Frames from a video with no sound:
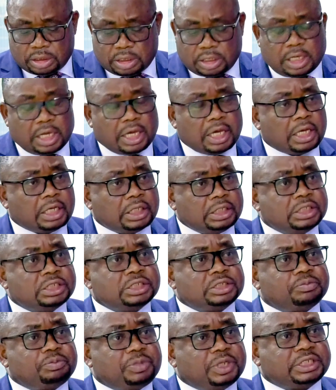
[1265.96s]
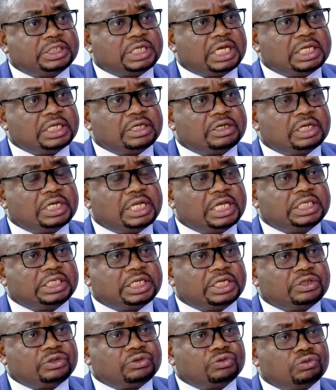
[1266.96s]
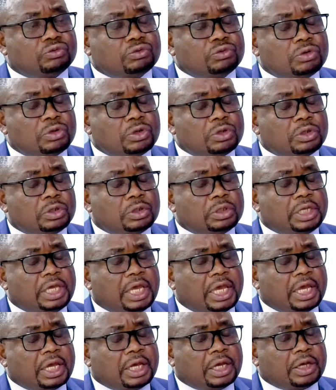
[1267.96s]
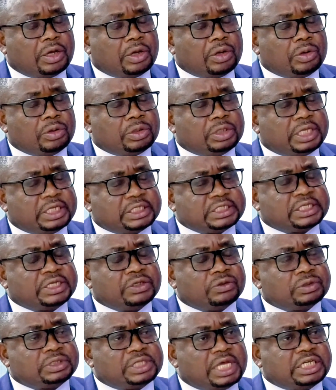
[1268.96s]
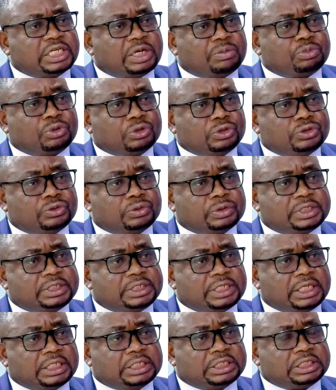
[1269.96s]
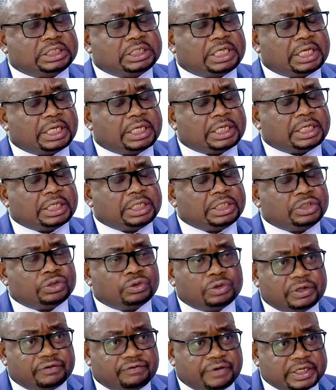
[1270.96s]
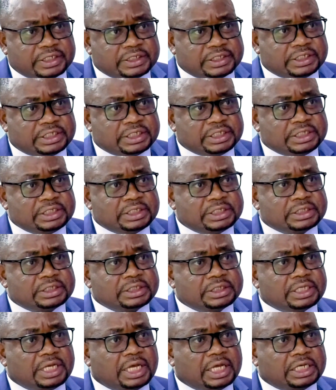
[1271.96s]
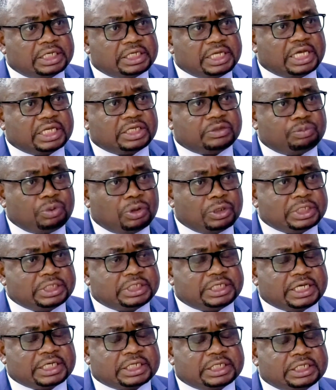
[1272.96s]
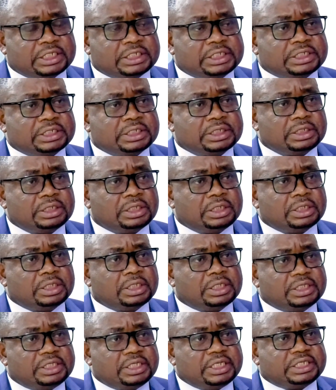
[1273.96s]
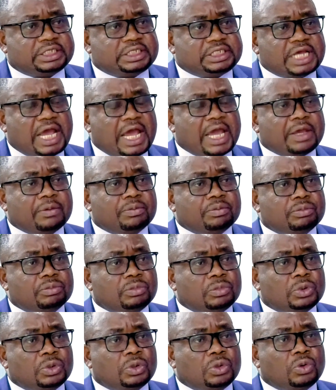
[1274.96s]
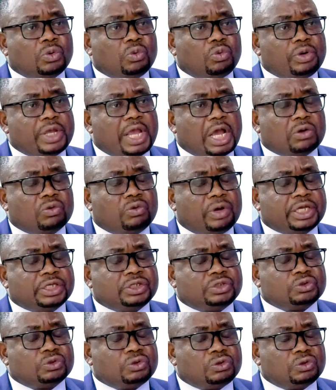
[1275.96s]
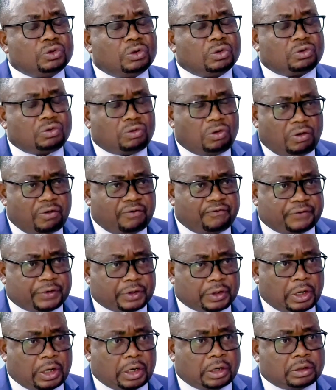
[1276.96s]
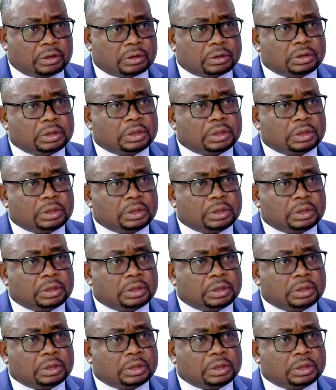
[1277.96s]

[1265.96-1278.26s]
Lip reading: especially related to the skills that are produced at universities and at polytechnics. This time we are going to look overall